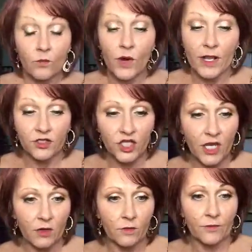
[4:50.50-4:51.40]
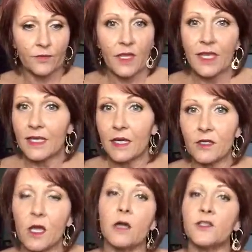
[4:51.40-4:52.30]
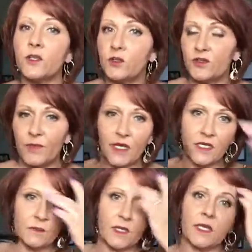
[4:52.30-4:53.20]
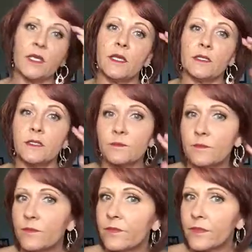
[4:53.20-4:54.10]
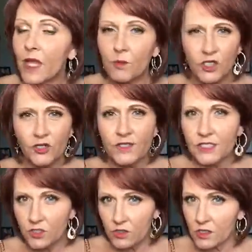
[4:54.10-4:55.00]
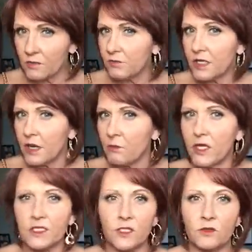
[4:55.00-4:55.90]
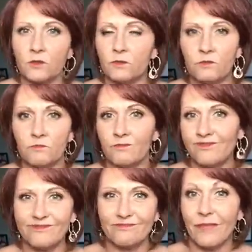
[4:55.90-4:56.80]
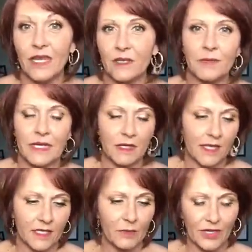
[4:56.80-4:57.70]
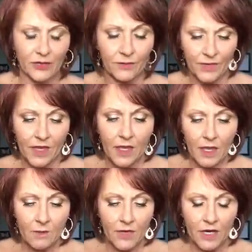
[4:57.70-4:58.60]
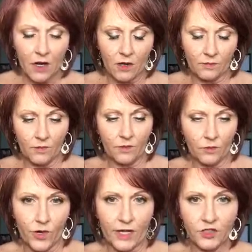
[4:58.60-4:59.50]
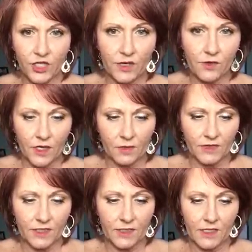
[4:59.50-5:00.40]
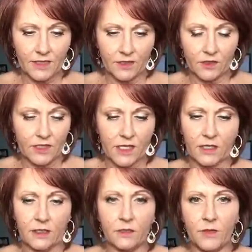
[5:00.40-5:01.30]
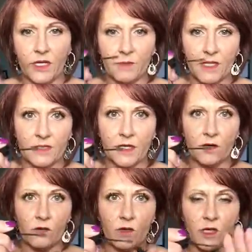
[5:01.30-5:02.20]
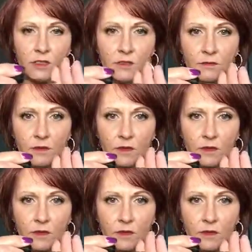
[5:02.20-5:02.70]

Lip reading: brow gel, and I also use medium in it. I was using dark, but I went to medium and I like it better. But our brow gel comes in this. It looks like a little bitty mascara wand,